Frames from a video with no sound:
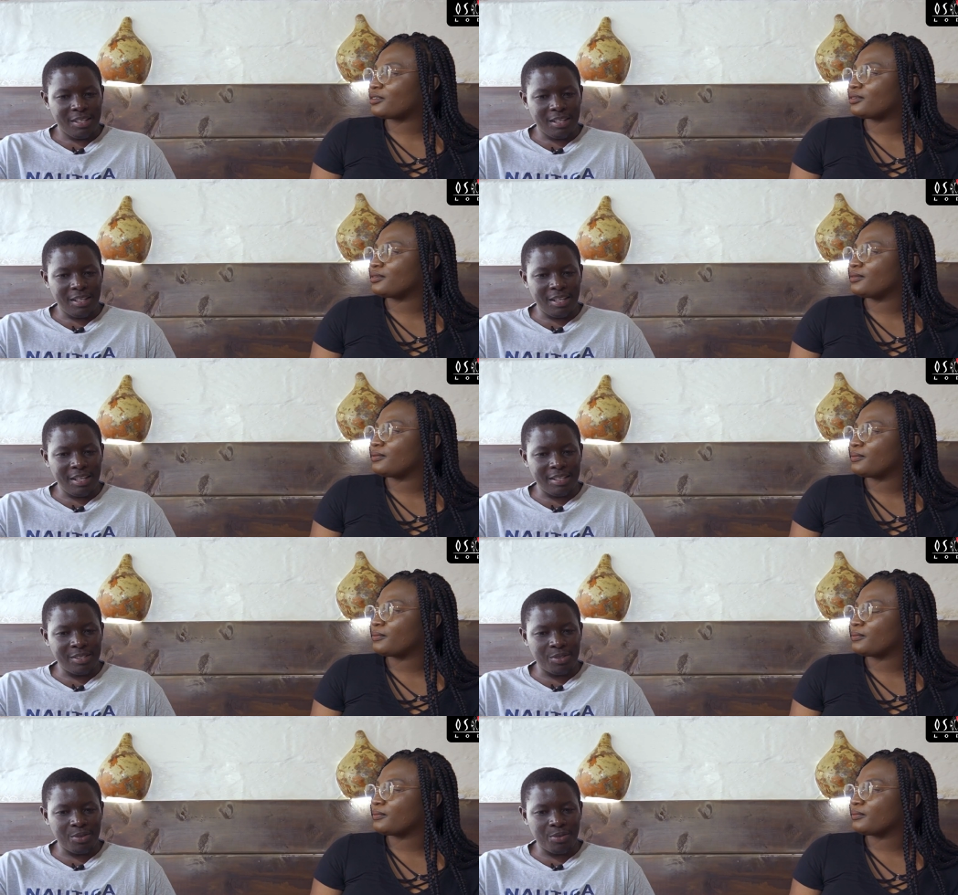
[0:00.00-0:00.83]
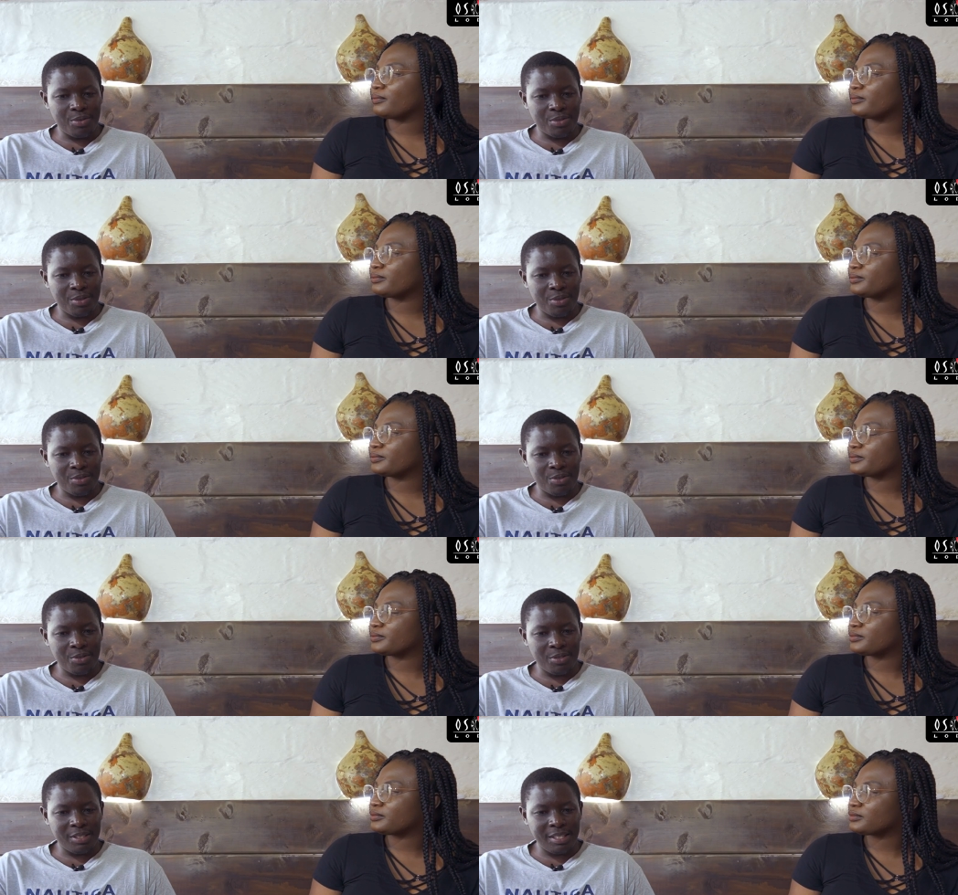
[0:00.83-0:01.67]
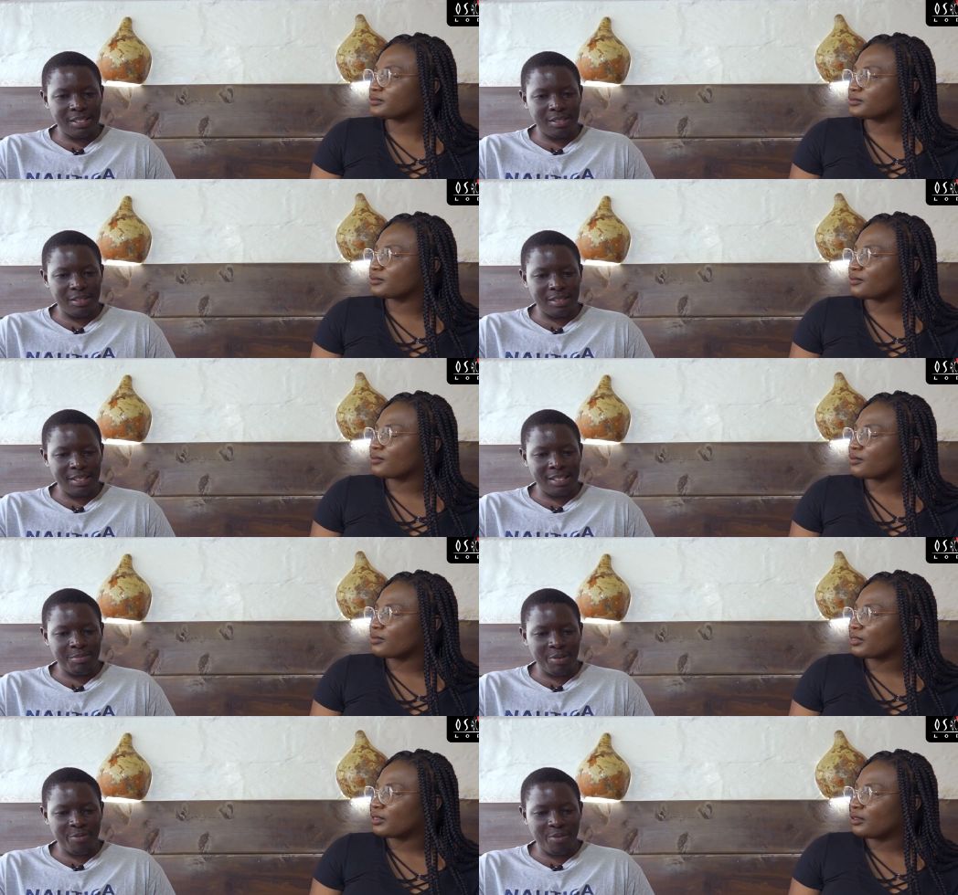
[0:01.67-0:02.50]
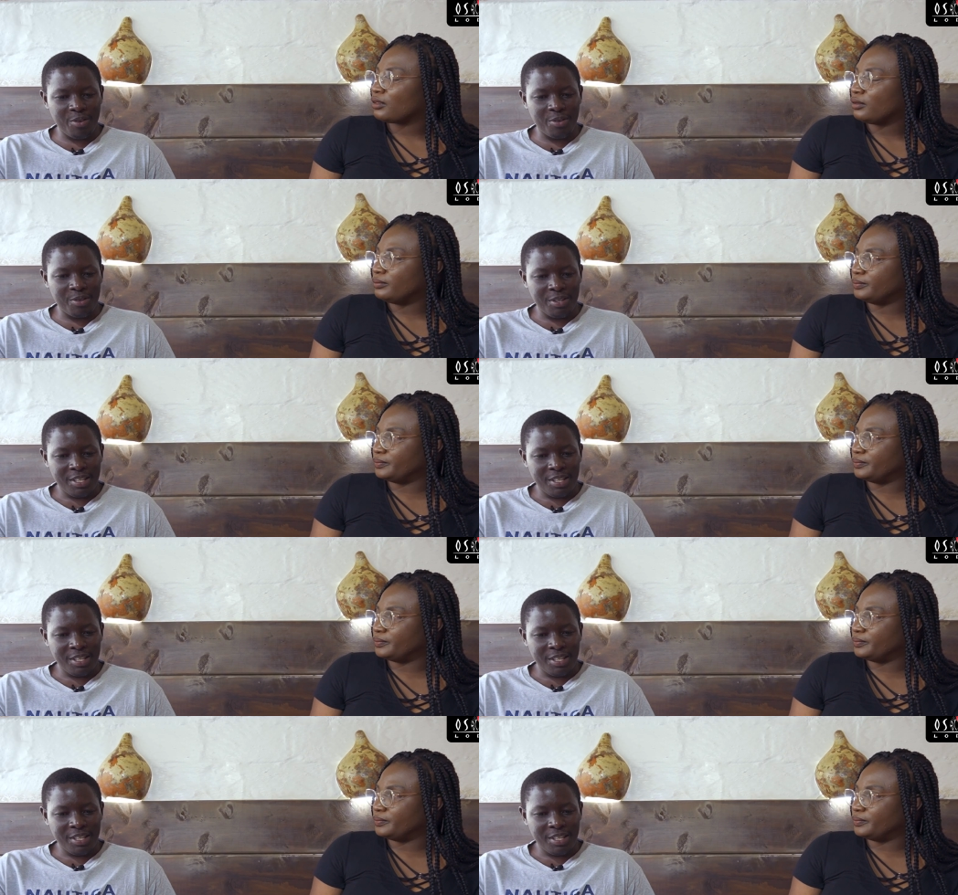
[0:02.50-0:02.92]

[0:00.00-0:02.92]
Speaker 1: Uh, so, so, so just just before